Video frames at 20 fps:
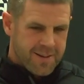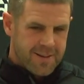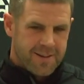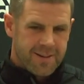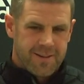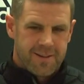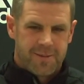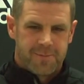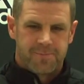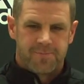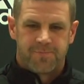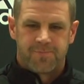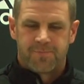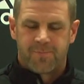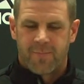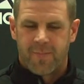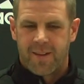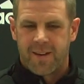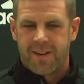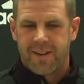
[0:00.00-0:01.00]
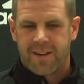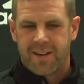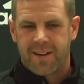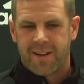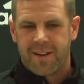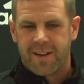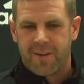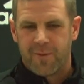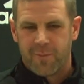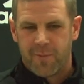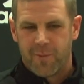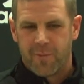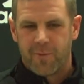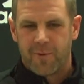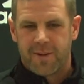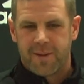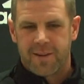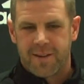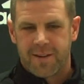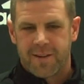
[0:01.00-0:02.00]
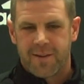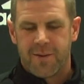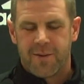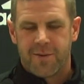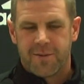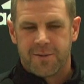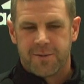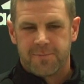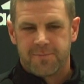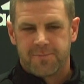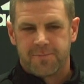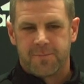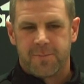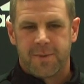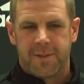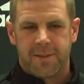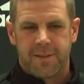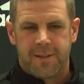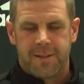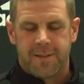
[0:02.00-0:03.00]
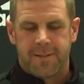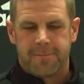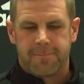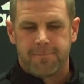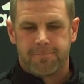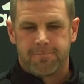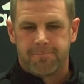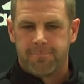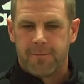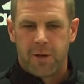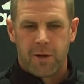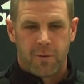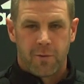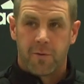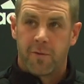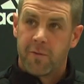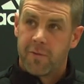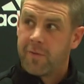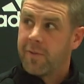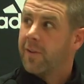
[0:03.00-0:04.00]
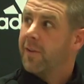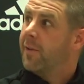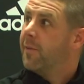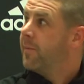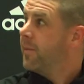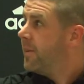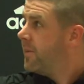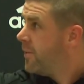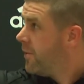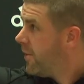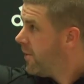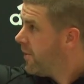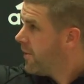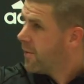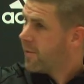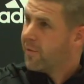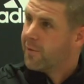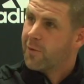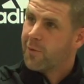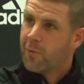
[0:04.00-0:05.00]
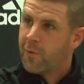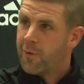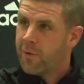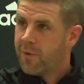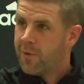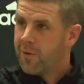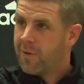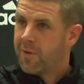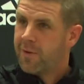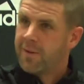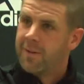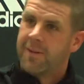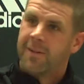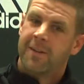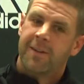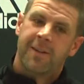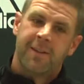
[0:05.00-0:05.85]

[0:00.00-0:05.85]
heck, I can't even remember what they call them, but, you know, the film that you hung on the wall,